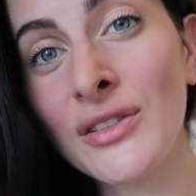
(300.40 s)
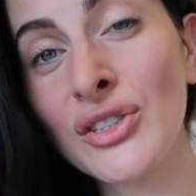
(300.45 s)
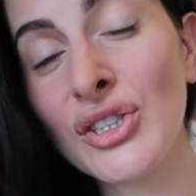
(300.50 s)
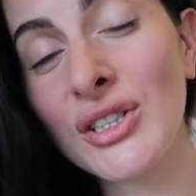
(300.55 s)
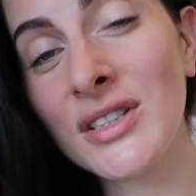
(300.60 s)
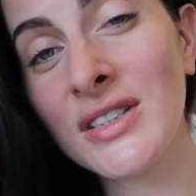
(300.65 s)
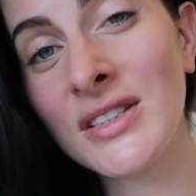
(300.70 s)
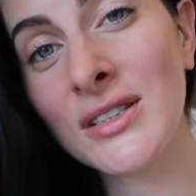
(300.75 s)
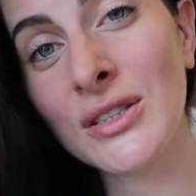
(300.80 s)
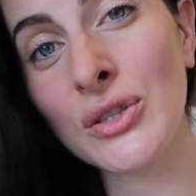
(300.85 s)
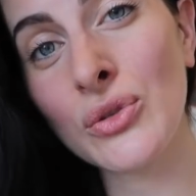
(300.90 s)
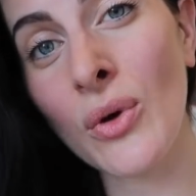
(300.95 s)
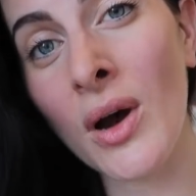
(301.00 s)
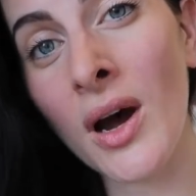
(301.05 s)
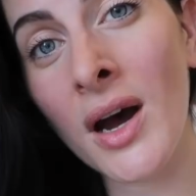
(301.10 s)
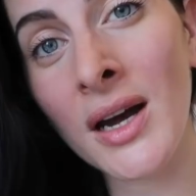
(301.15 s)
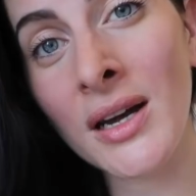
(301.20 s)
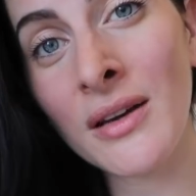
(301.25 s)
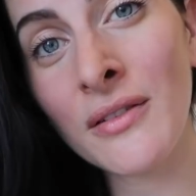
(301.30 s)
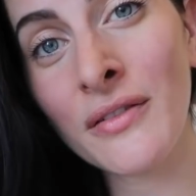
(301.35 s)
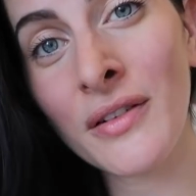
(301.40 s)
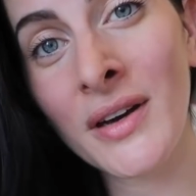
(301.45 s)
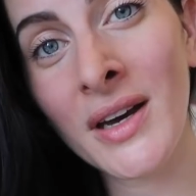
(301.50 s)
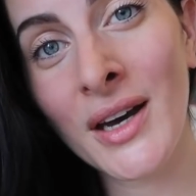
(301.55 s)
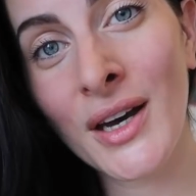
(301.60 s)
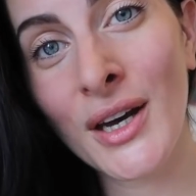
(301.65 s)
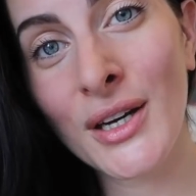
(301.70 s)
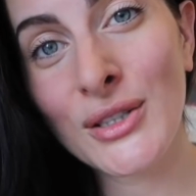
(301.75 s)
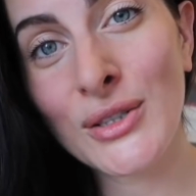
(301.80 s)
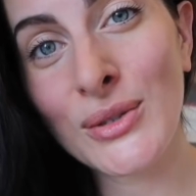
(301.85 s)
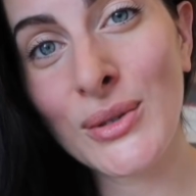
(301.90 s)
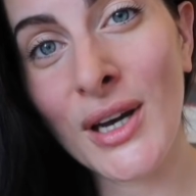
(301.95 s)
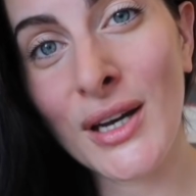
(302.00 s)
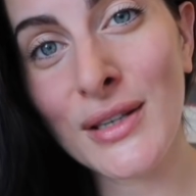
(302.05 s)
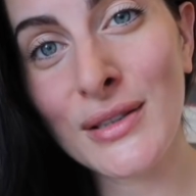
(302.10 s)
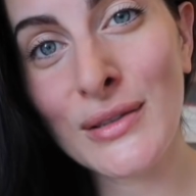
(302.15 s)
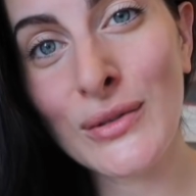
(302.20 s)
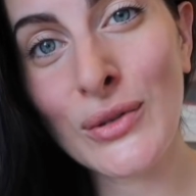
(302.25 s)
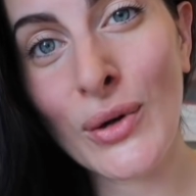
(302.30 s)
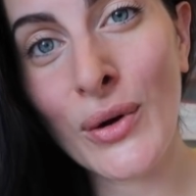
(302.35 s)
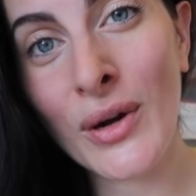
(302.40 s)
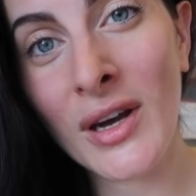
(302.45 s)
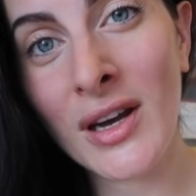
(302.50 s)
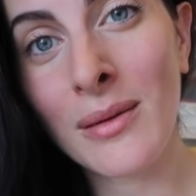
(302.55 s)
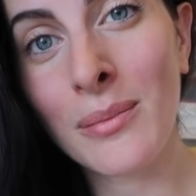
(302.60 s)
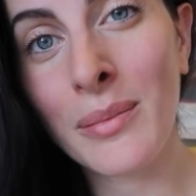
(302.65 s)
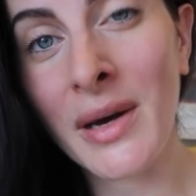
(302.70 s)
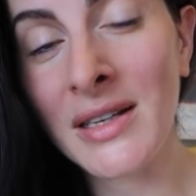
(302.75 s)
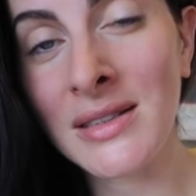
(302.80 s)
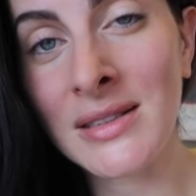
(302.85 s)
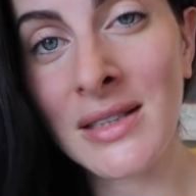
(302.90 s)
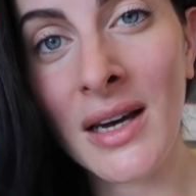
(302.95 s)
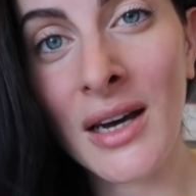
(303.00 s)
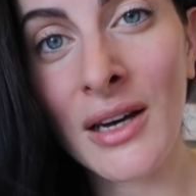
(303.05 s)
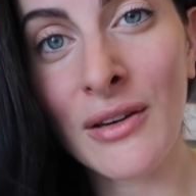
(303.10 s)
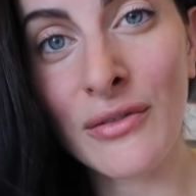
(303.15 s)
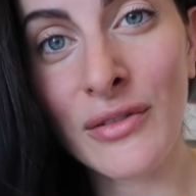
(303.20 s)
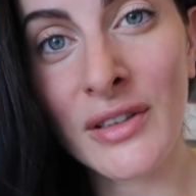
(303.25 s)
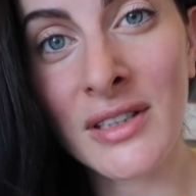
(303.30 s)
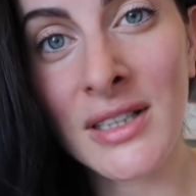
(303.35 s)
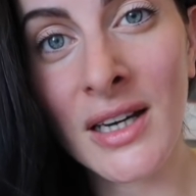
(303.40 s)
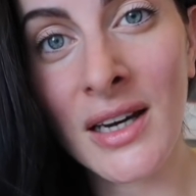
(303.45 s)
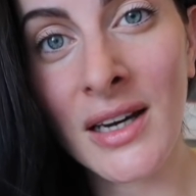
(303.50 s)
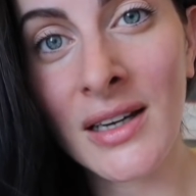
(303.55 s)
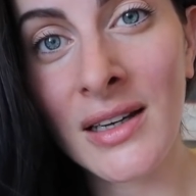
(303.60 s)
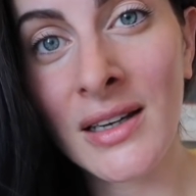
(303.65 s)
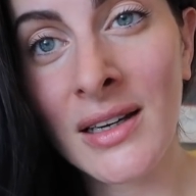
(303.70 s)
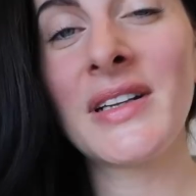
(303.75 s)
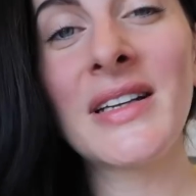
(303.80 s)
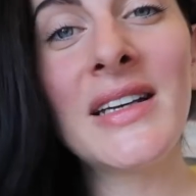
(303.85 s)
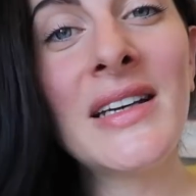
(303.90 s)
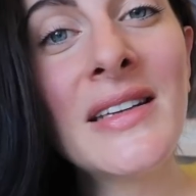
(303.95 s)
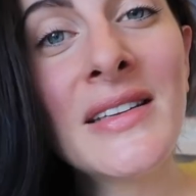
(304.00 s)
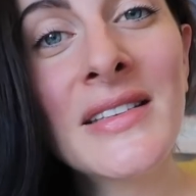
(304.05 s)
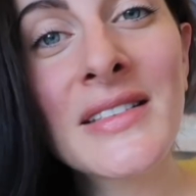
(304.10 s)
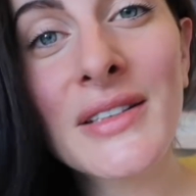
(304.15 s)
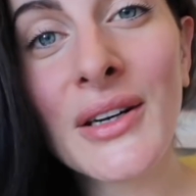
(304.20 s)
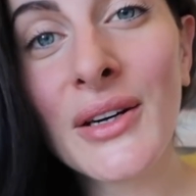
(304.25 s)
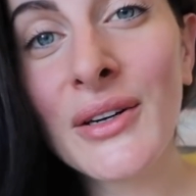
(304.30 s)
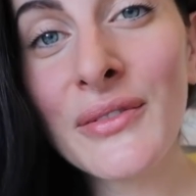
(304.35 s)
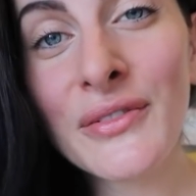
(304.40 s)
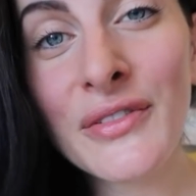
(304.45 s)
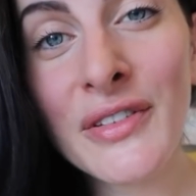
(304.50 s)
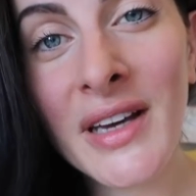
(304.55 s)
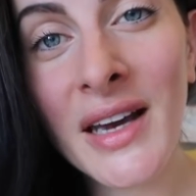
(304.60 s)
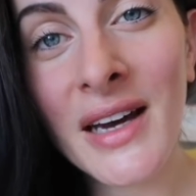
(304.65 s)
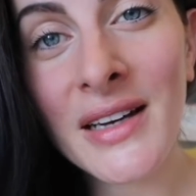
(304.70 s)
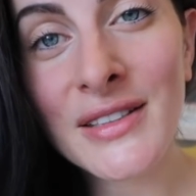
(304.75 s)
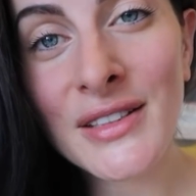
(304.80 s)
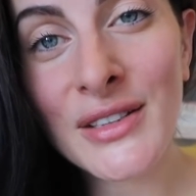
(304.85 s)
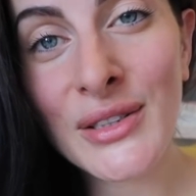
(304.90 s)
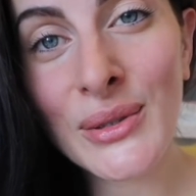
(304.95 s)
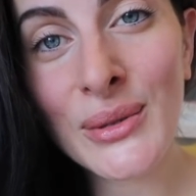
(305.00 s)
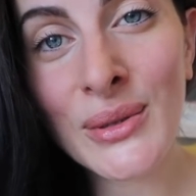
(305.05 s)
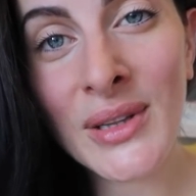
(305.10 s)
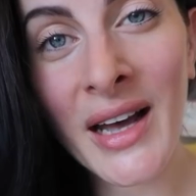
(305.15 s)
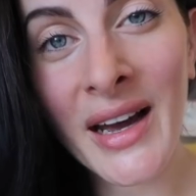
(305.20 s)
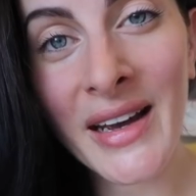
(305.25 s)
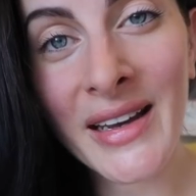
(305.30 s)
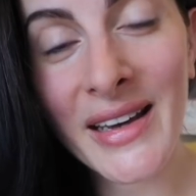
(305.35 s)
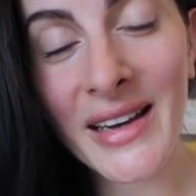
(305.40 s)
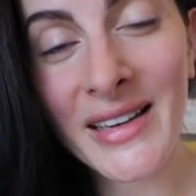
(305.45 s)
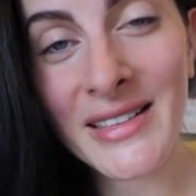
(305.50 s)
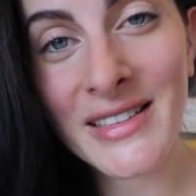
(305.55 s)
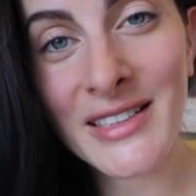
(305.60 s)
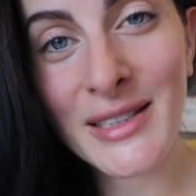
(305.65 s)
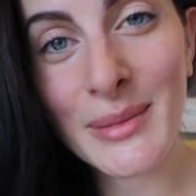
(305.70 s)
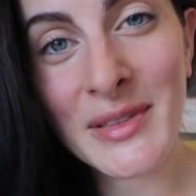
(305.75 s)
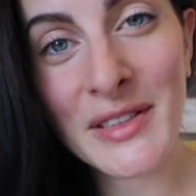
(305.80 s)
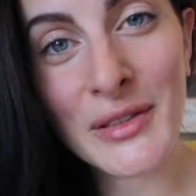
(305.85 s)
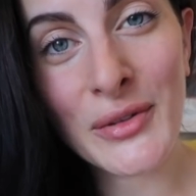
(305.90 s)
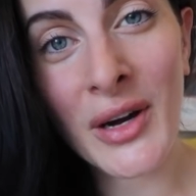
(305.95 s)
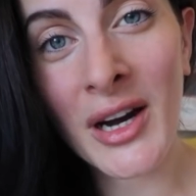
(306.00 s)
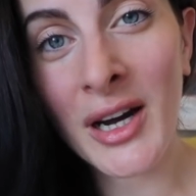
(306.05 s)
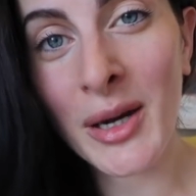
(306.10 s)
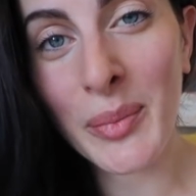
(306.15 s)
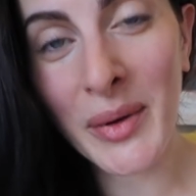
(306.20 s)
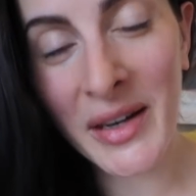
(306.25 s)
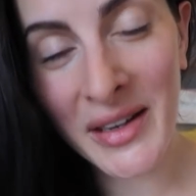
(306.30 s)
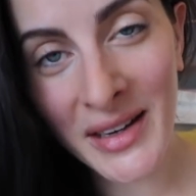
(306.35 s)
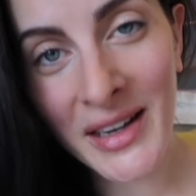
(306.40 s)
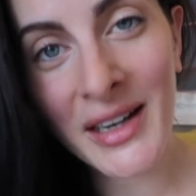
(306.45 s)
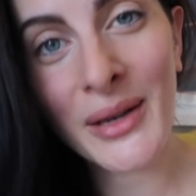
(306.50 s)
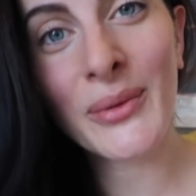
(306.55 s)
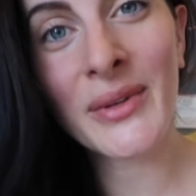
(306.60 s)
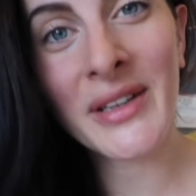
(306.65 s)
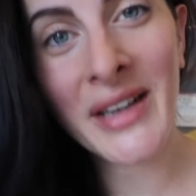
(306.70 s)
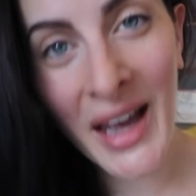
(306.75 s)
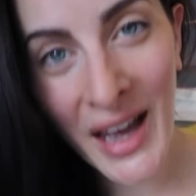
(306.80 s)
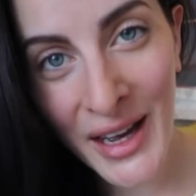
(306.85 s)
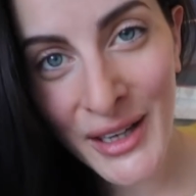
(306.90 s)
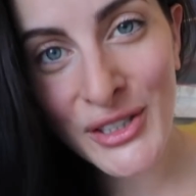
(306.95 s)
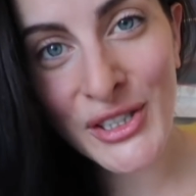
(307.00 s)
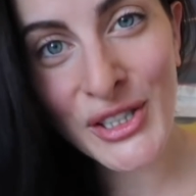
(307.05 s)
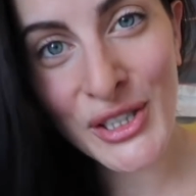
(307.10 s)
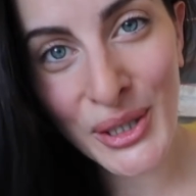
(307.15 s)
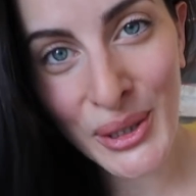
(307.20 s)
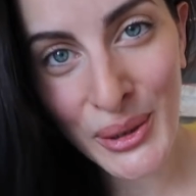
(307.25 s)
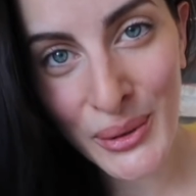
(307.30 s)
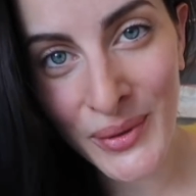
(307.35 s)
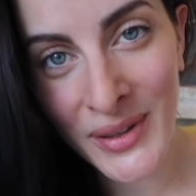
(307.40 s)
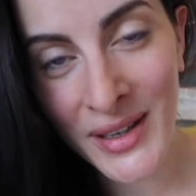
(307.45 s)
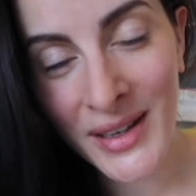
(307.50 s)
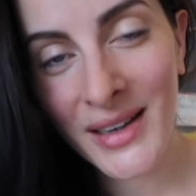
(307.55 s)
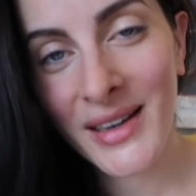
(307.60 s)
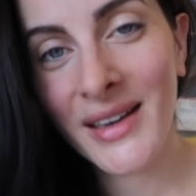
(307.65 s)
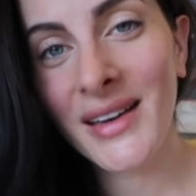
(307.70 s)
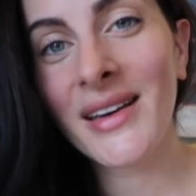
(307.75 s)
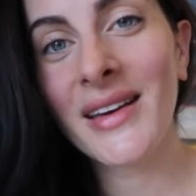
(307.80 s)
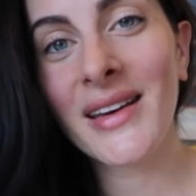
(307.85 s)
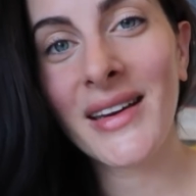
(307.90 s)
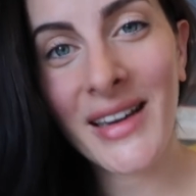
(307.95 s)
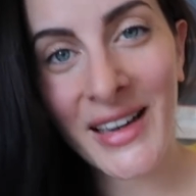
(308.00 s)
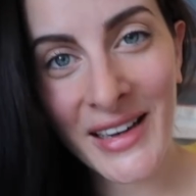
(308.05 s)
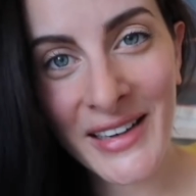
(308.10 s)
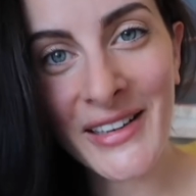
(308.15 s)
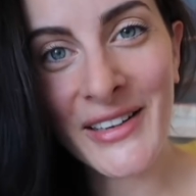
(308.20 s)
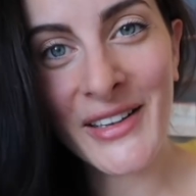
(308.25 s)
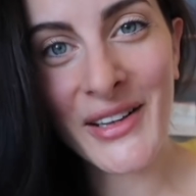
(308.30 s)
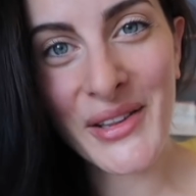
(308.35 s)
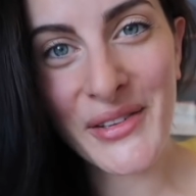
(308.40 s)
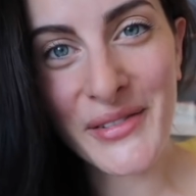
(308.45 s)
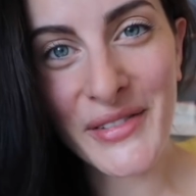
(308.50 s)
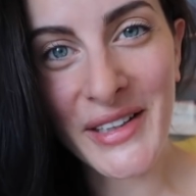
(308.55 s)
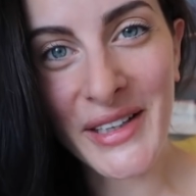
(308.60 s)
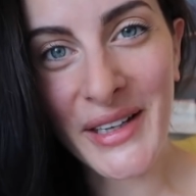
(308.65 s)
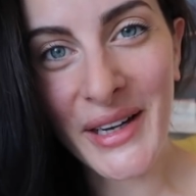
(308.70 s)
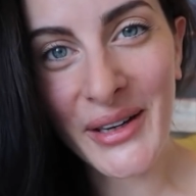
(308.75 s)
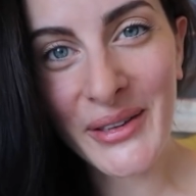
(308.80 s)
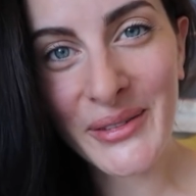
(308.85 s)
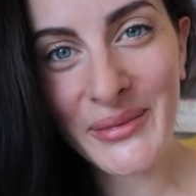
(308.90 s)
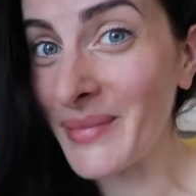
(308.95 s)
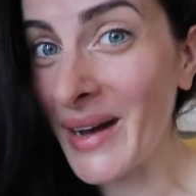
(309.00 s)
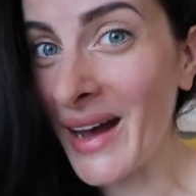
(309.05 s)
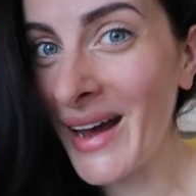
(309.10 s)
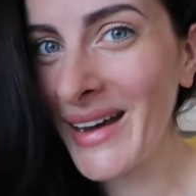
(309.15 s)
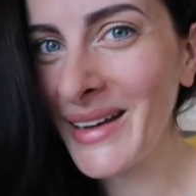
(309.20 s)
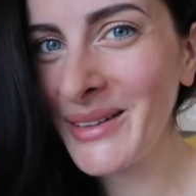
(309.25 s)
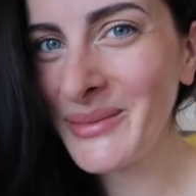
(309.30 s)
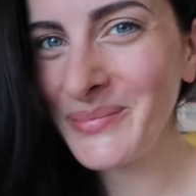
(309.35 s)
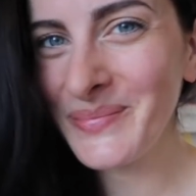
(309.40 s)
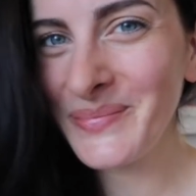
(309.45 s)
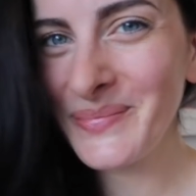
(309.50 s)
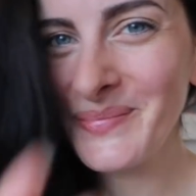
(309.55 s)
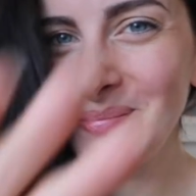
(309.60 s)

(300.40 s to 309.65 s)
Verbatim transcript: and just strive to get stronger and better every day. Please don't forget to like and subscribe, and I will catch you in another video. Bye.